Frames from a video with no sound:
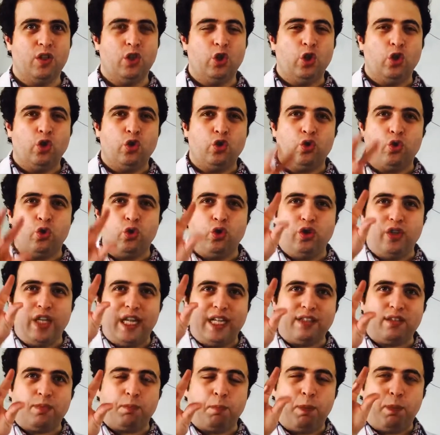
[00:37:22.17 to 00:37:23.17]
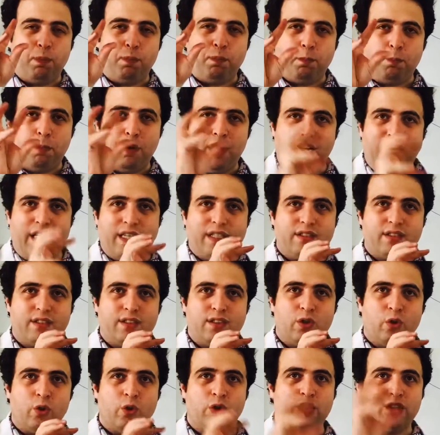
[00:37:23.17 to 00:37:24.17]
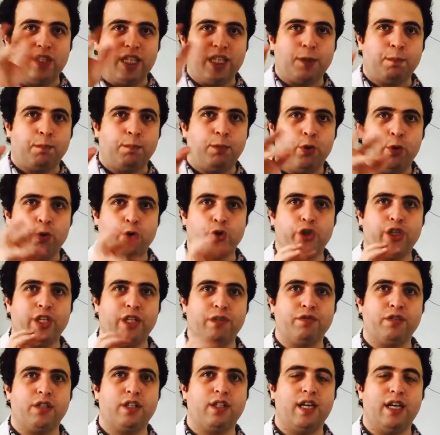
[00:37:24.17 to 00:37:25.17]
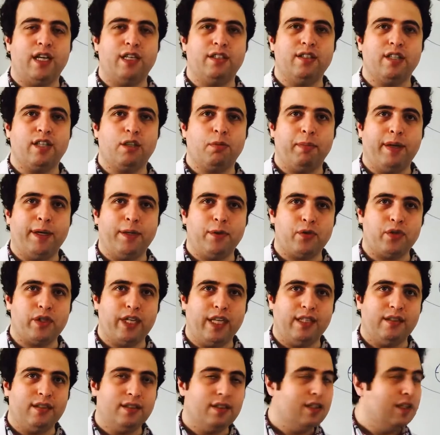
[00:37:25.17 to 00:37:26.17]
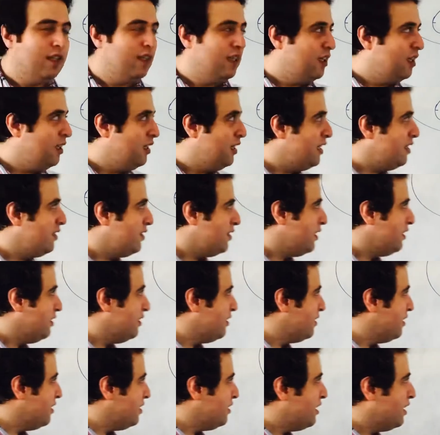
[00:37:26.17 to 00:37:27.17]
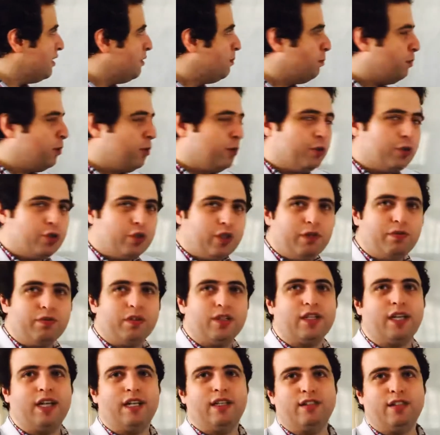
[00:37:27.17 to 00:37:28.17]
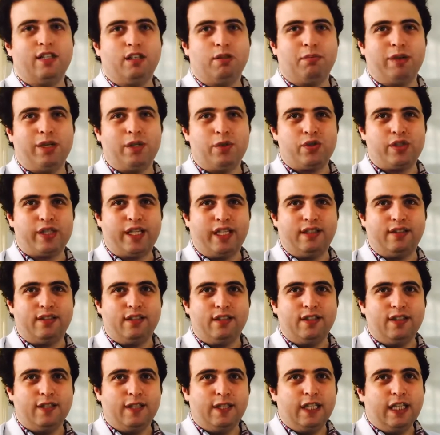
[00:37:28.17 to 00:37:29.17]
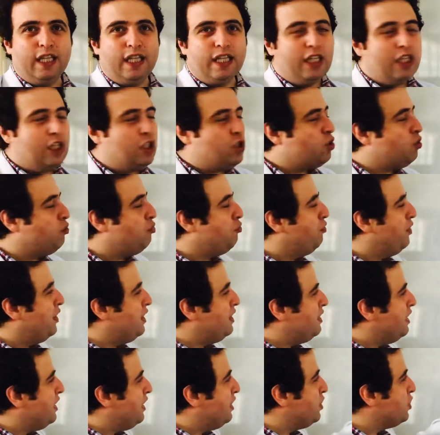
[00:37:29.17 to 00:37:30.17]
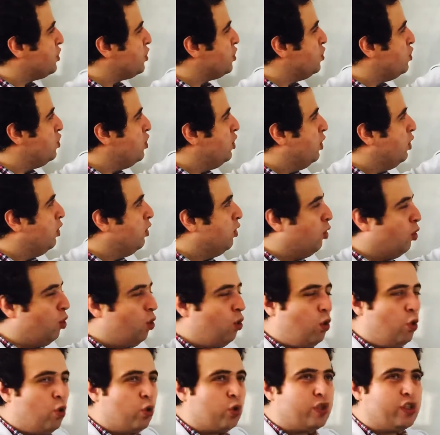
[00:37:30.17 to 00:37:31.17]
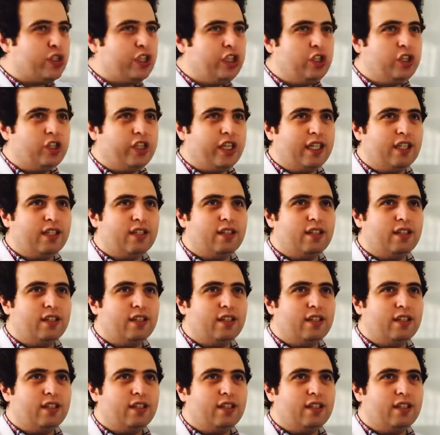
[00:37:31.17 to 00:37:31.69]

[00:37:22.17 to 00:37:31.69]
to that part or that portion of the cardiac myocyte. Let's see, this is that portion of the cardiac myocyte. So when there is low oxygen,